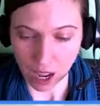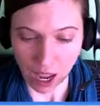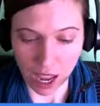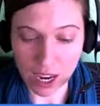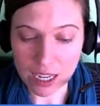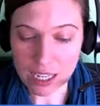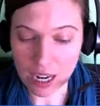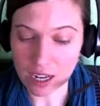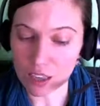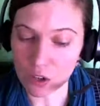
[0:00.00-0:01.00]
Ed has
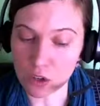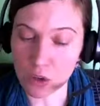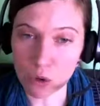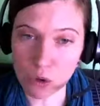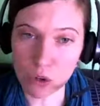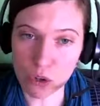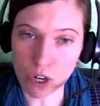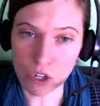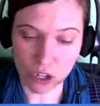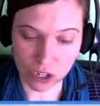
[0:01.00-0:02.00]
studied the social
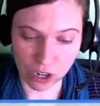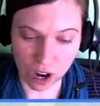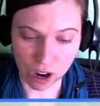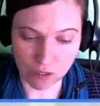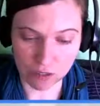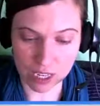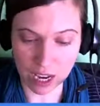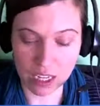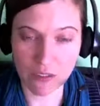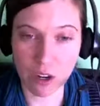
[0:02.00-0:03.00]
structure of
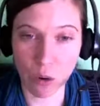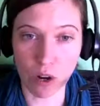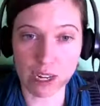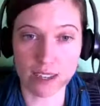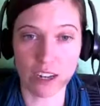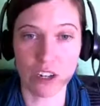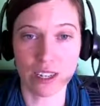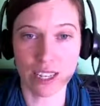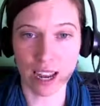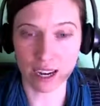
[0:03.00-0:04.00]
scientific organizations
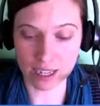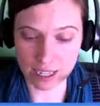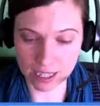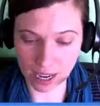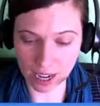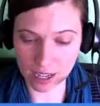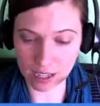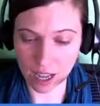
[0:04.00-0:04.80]
that excel